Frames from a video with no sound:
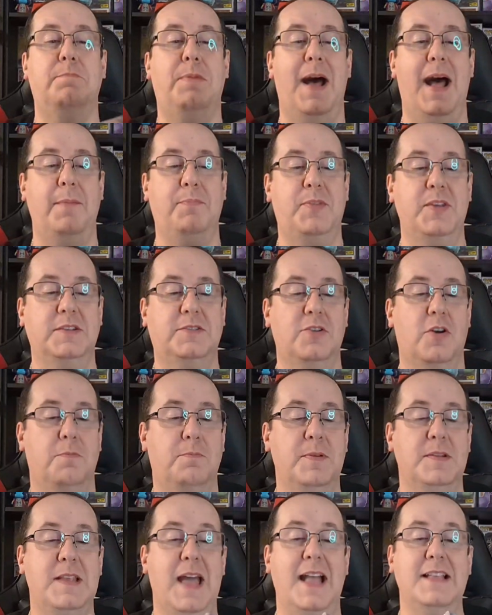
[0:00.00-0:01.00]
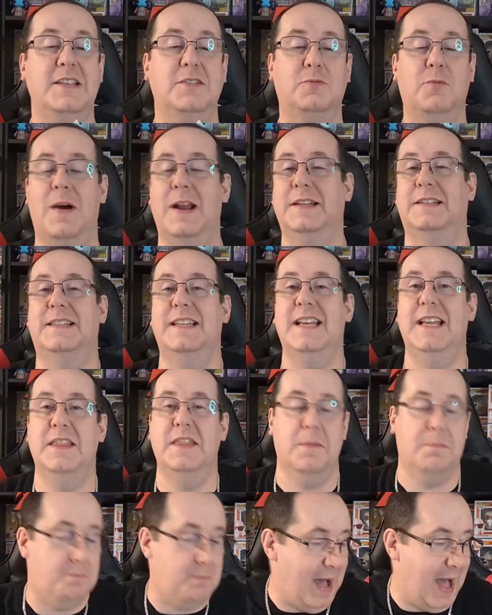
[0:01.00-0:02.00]
going to pop this open. I just want to see
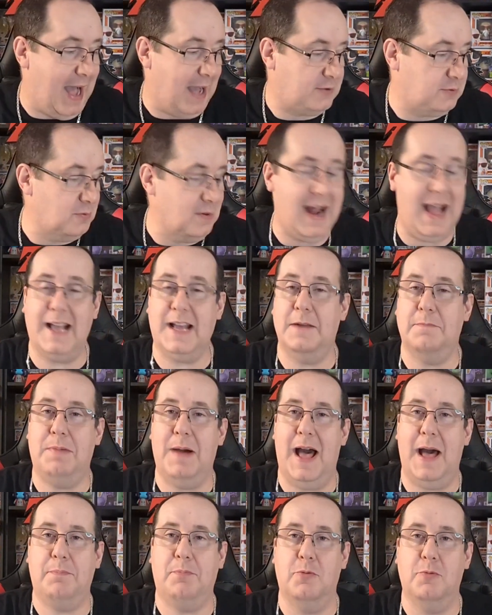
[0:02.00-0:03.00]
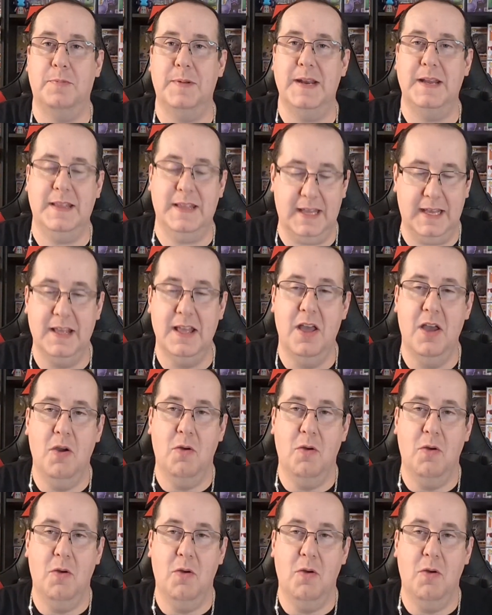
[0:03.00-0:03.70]
in the box. We're not going to pop open anything.